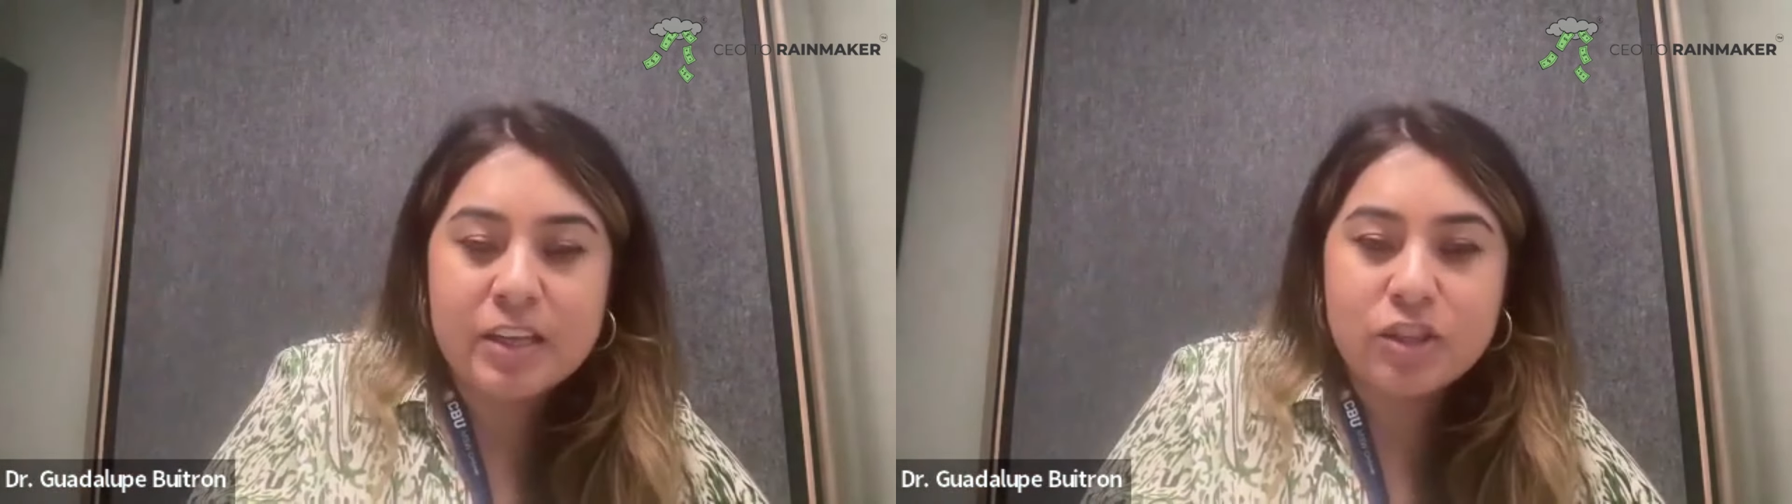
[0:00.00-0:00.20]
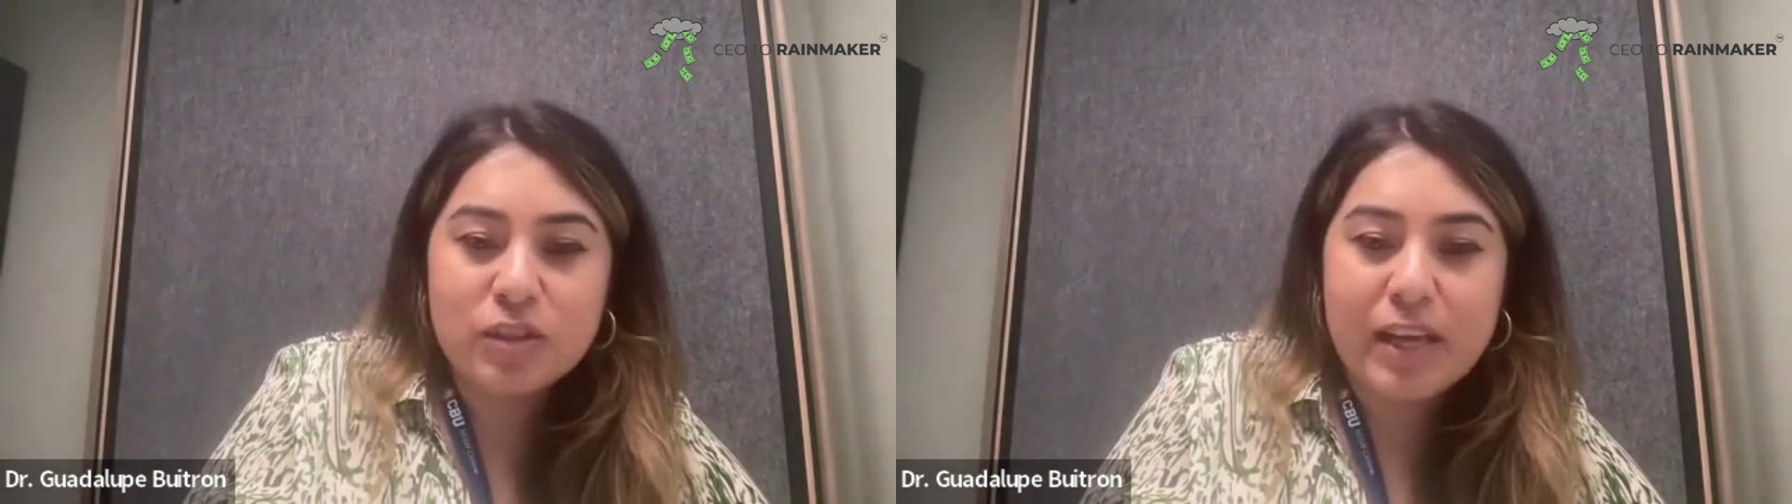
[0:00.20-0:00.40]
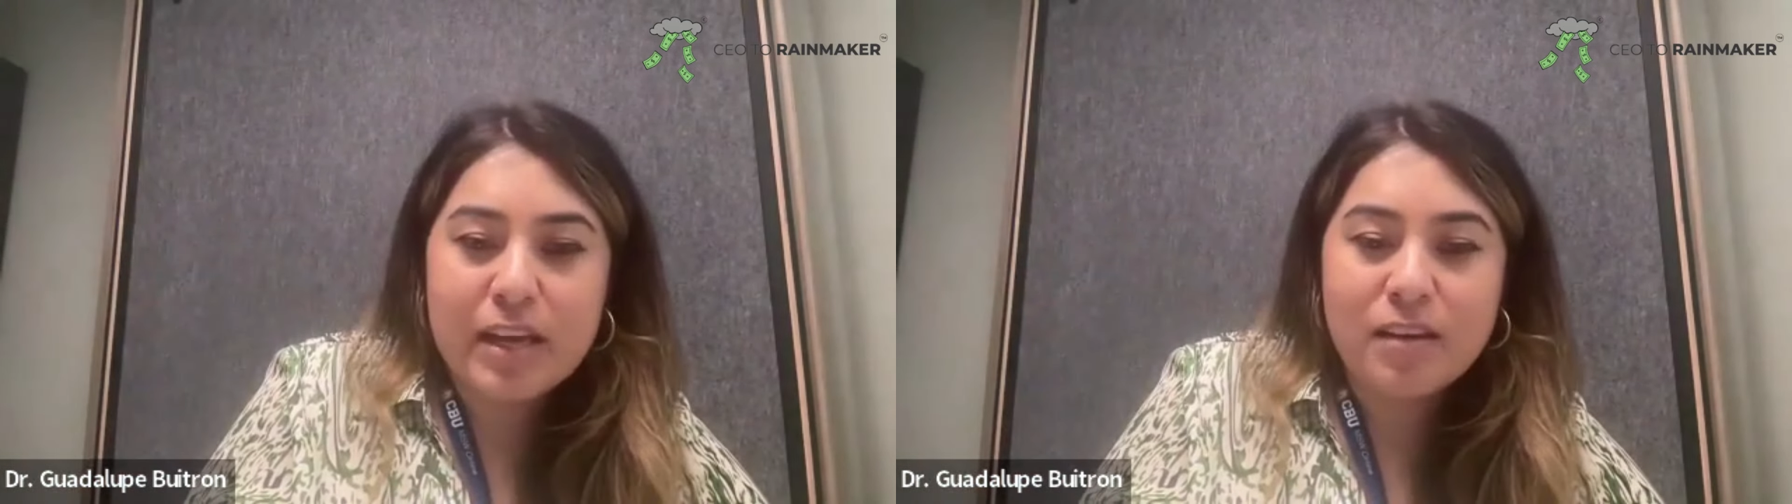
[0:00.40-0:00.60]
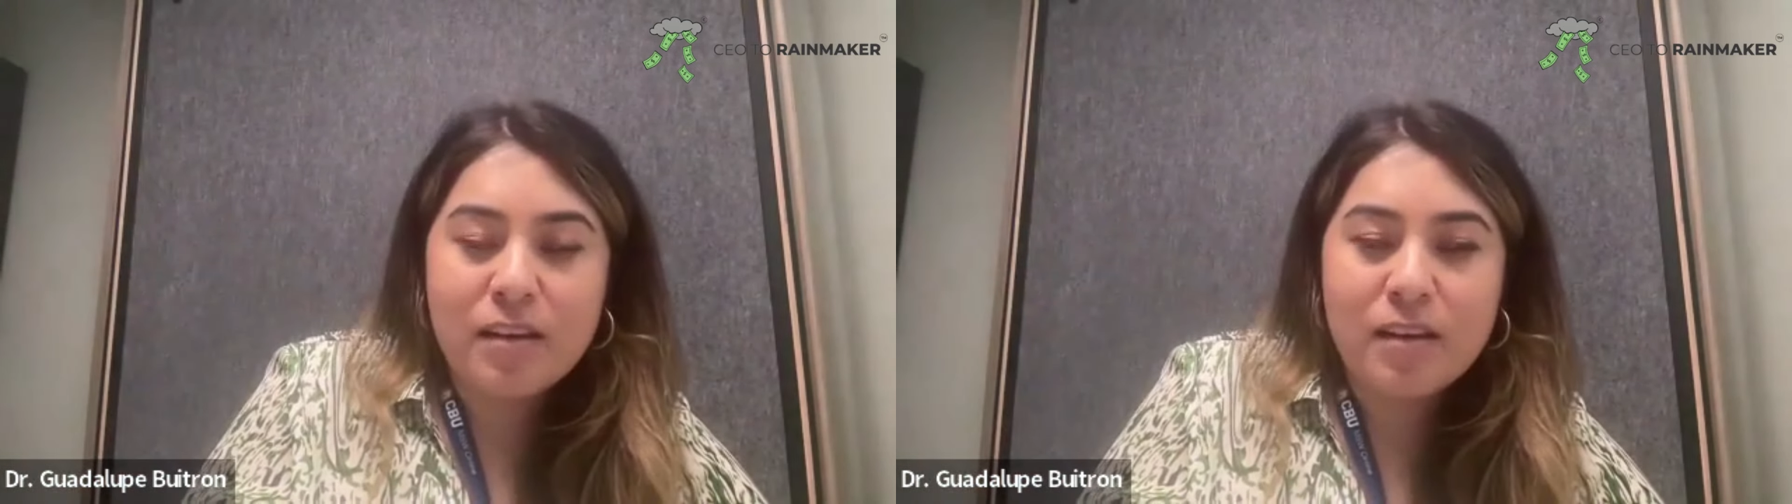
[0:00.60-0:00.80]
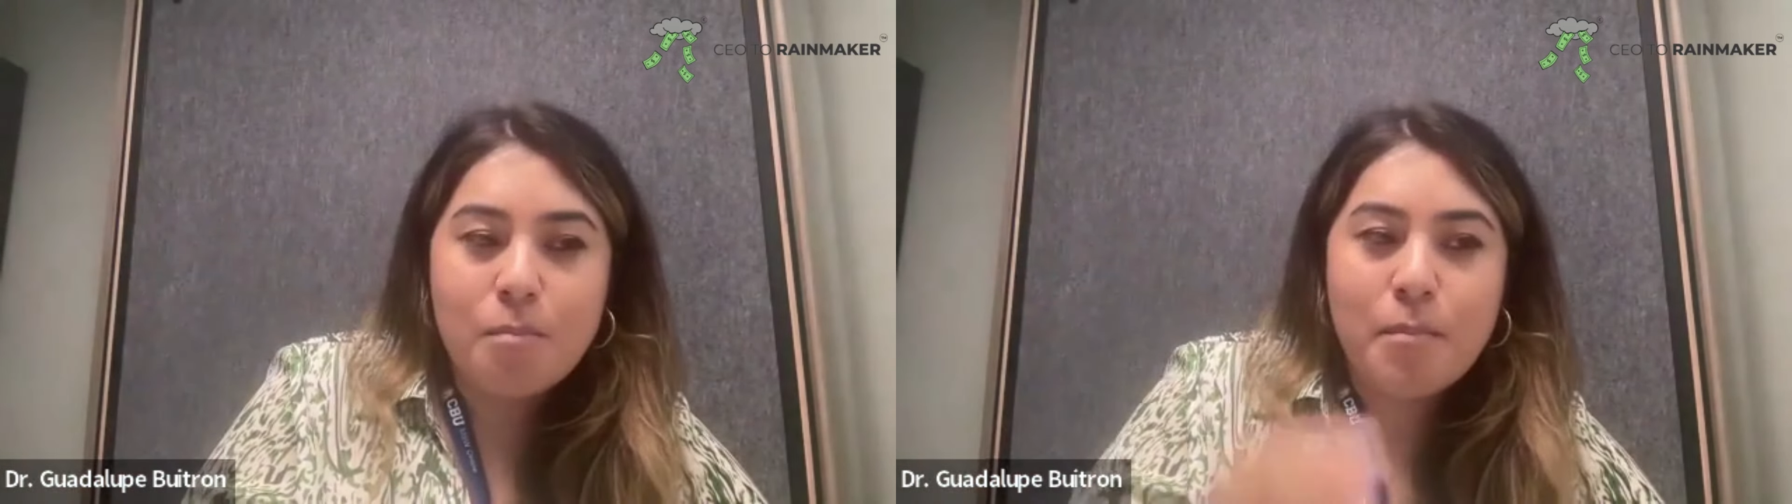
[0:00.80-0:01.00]
to like
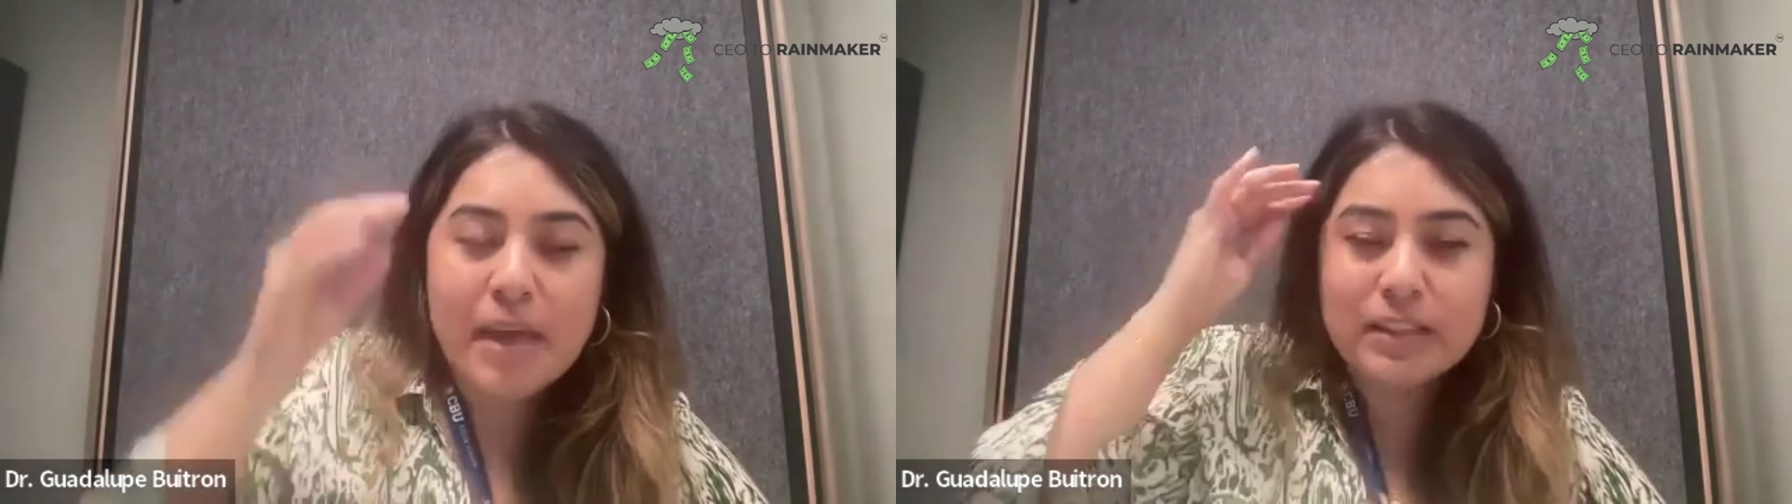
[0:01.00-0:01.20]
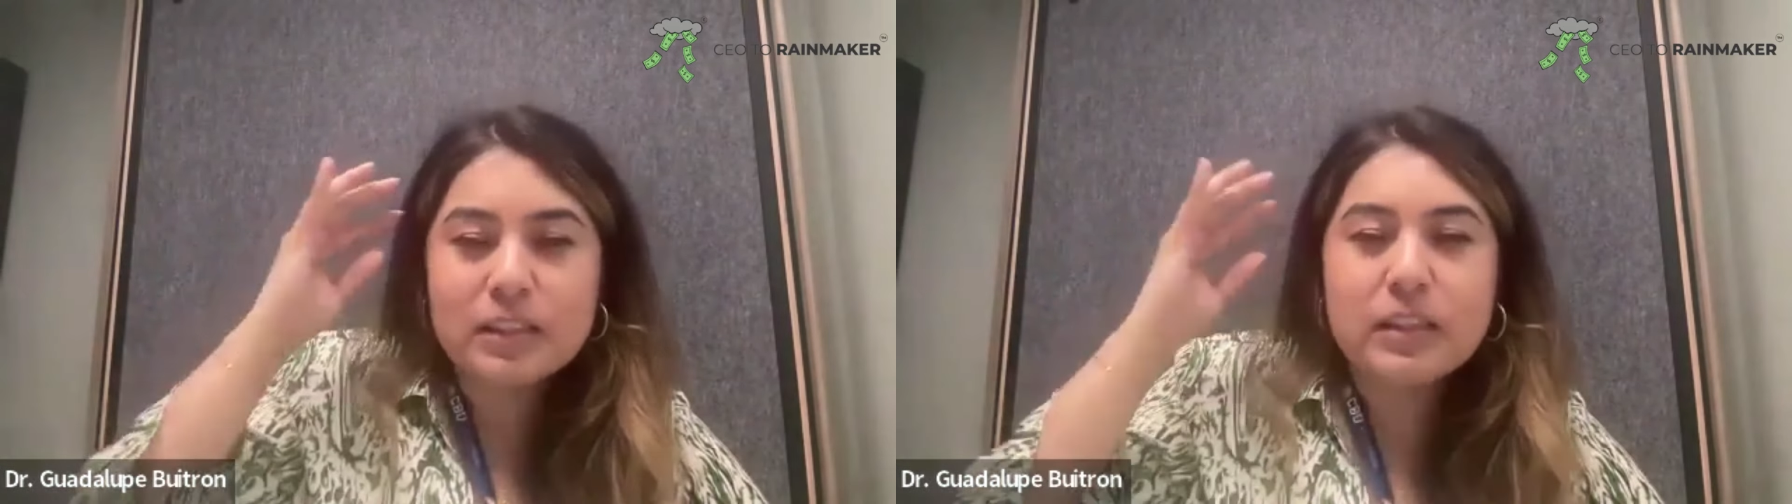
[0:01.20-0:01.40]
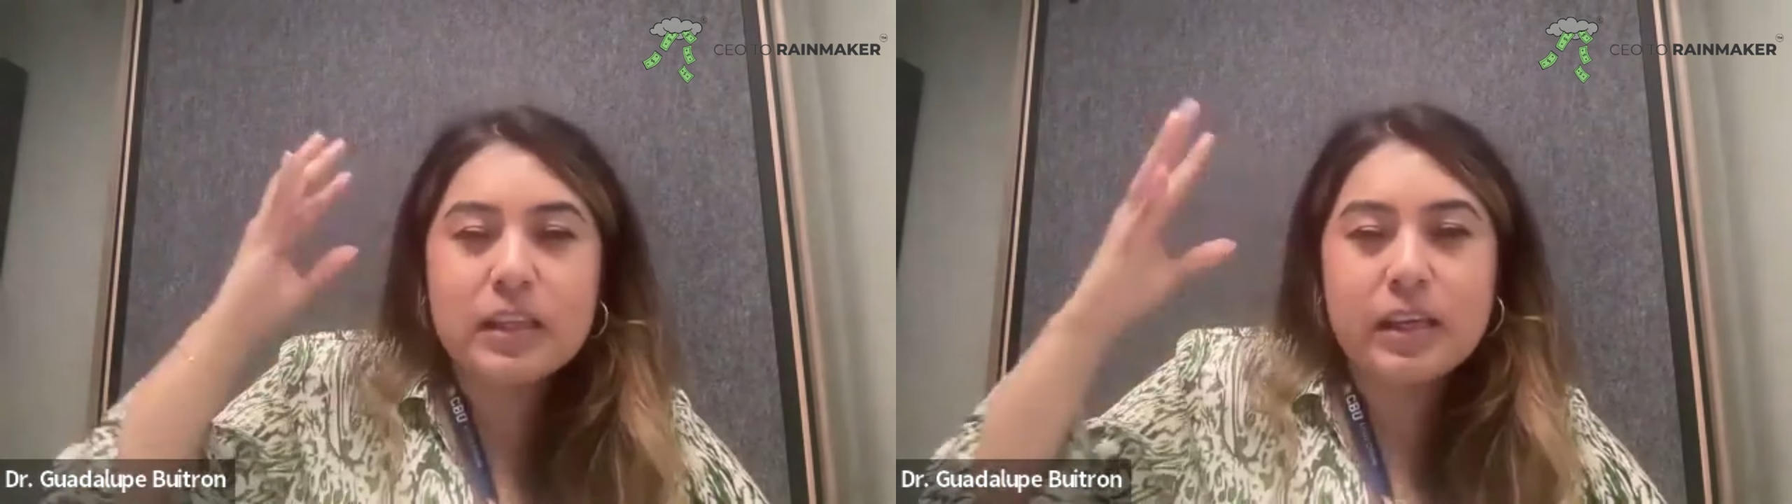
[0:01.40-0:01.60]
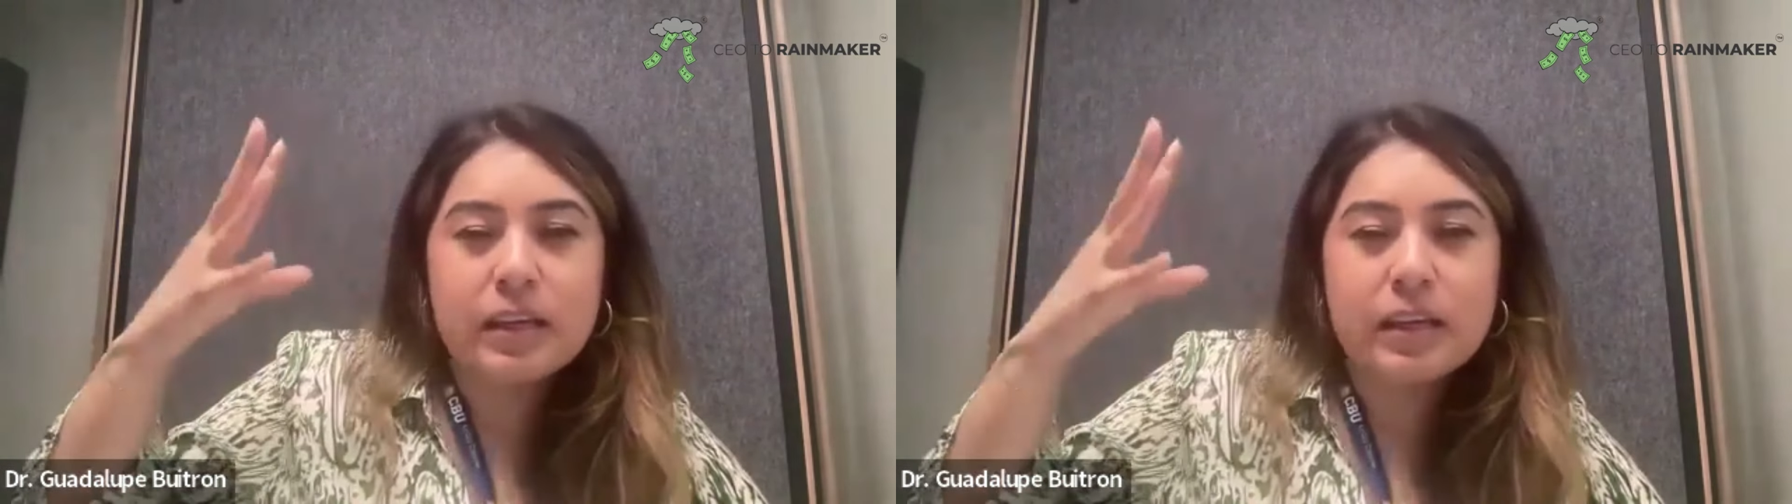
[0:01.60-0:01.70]
mentally